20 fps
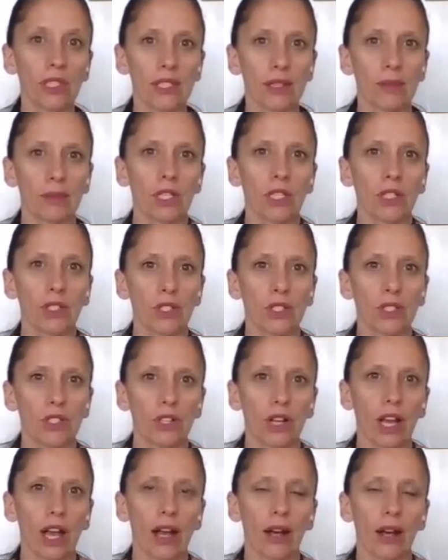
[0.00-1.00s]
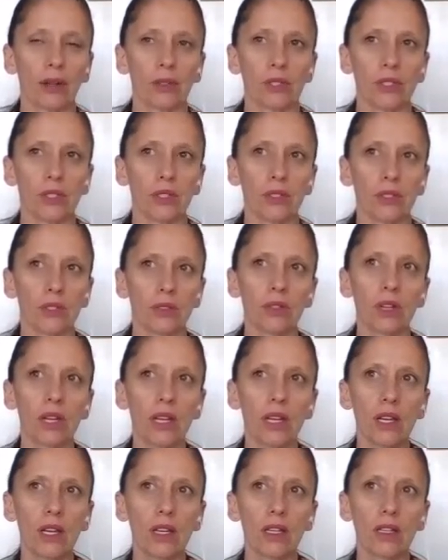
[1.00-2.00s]
I'm not sure how to
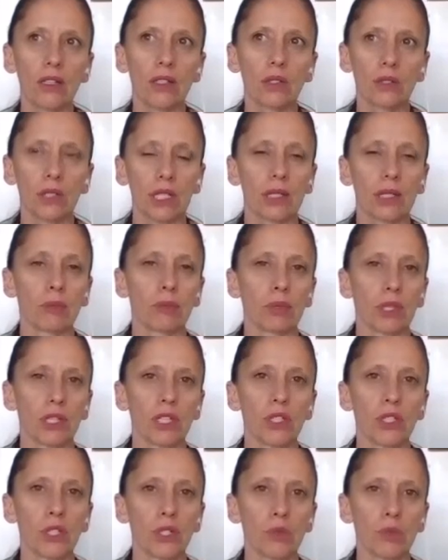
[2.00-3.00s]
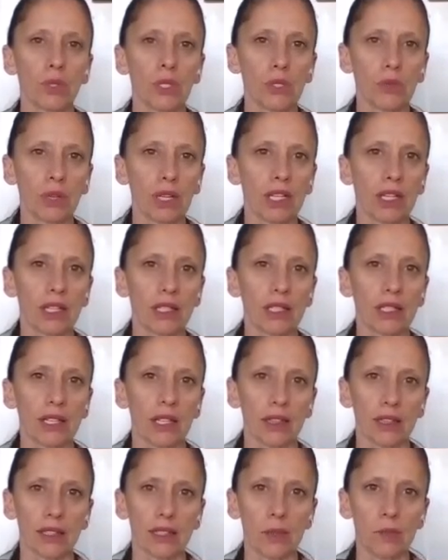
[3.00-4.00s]
create a bridge between us at
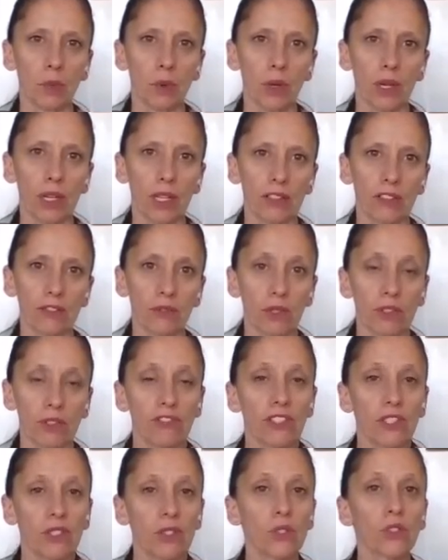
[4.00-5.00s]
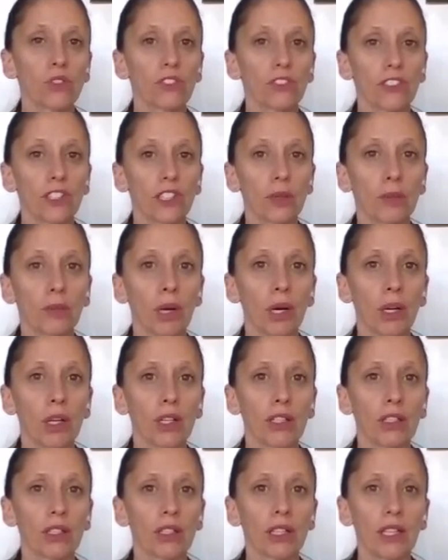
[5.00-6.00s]
this point. We feel so far apart,